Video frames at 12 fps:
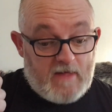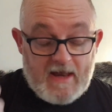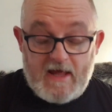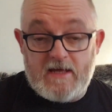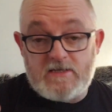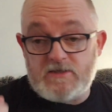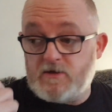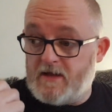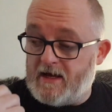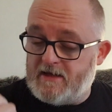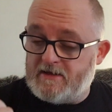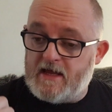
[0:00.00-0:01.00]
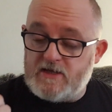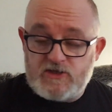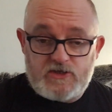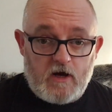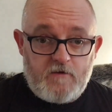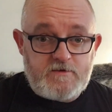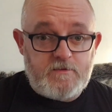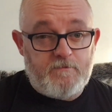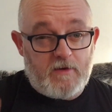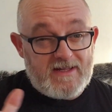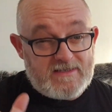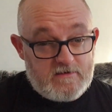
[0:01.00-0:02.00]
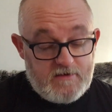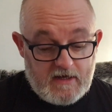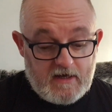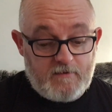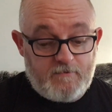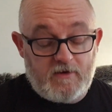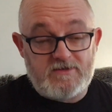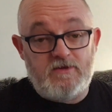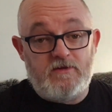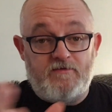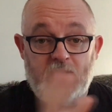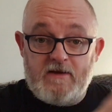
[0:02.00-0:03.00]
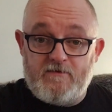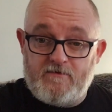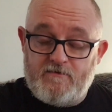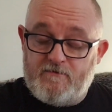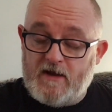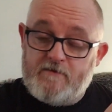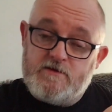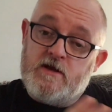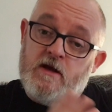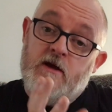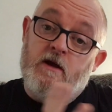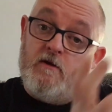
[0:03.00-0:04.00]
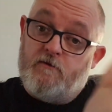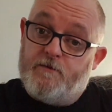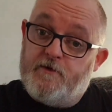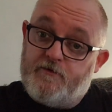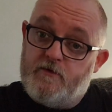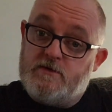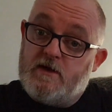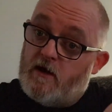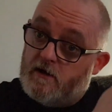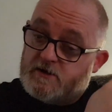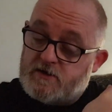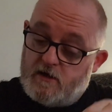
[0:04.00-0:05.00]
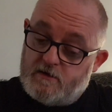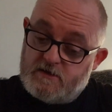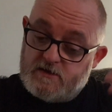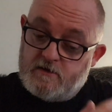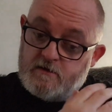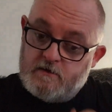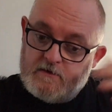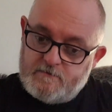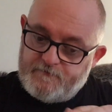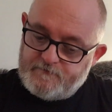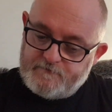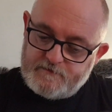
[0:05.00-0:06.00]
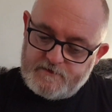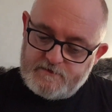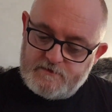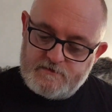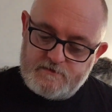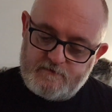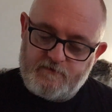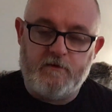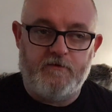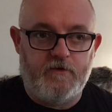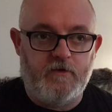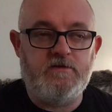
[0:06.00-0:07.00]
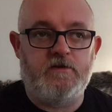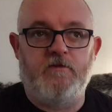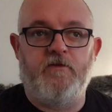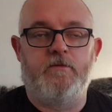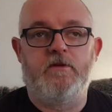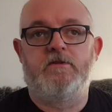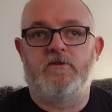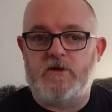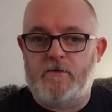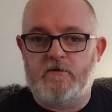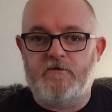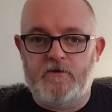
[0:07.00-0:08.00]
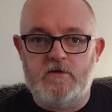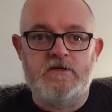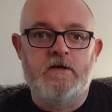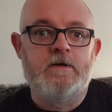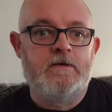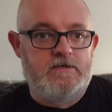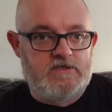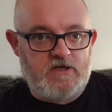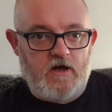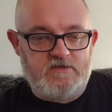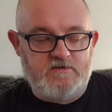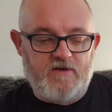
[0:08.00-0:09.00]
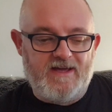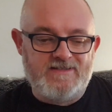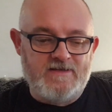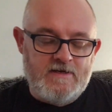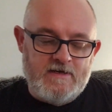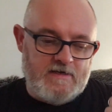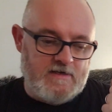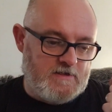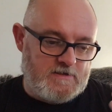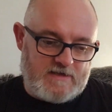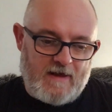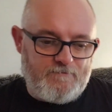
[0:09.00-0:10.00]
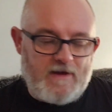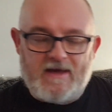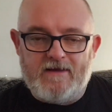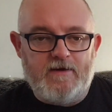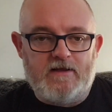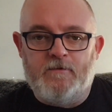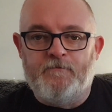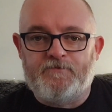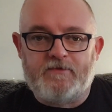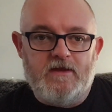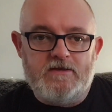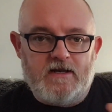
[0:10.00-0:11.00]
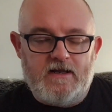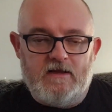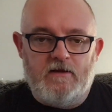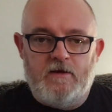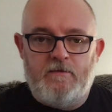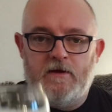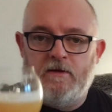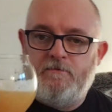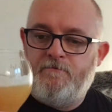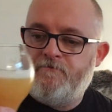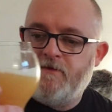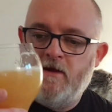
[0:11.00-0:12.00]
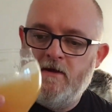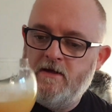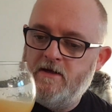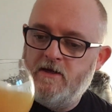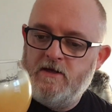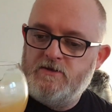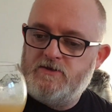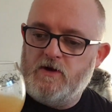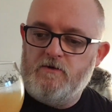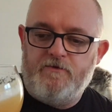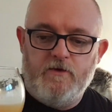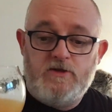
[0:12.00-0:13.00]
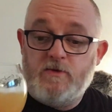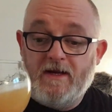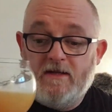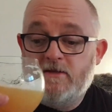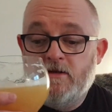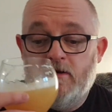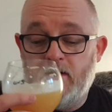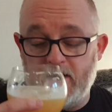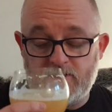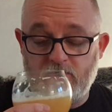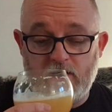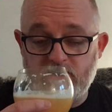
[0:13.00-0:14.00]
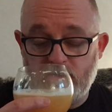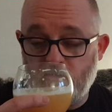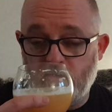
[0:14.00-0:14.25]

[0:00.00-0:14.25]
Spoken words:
And it is soft, but it's there because of the other flavours from the fruit are starting to. From the tropical fruit start to fade. Slap bang in the middle is a little stone fruit sweetness. It's